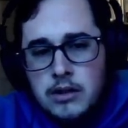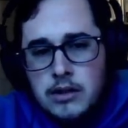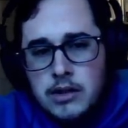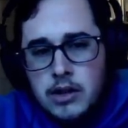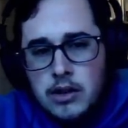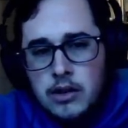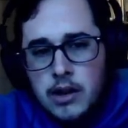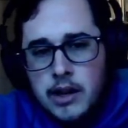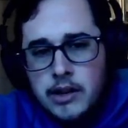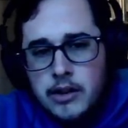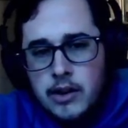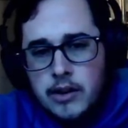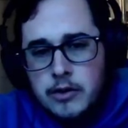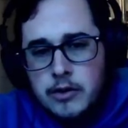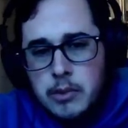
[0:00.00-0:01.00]
So I do
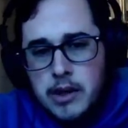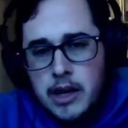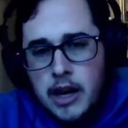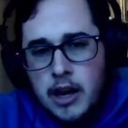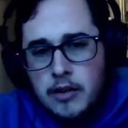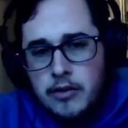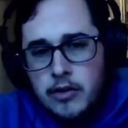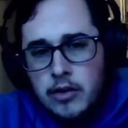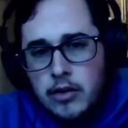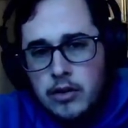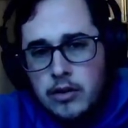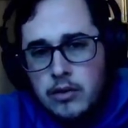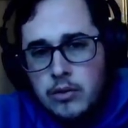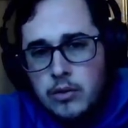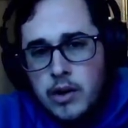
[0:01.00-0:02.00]
have to be
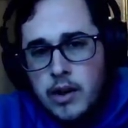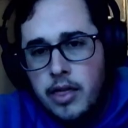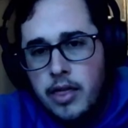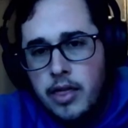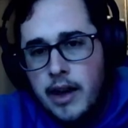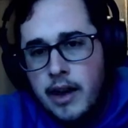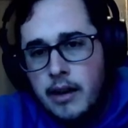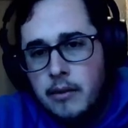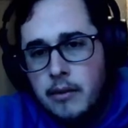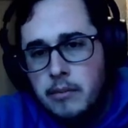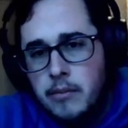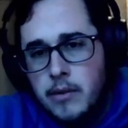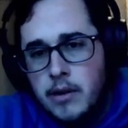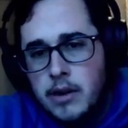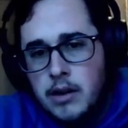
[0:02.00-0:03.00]
careful with
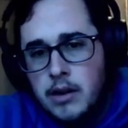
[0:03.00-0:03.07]
them.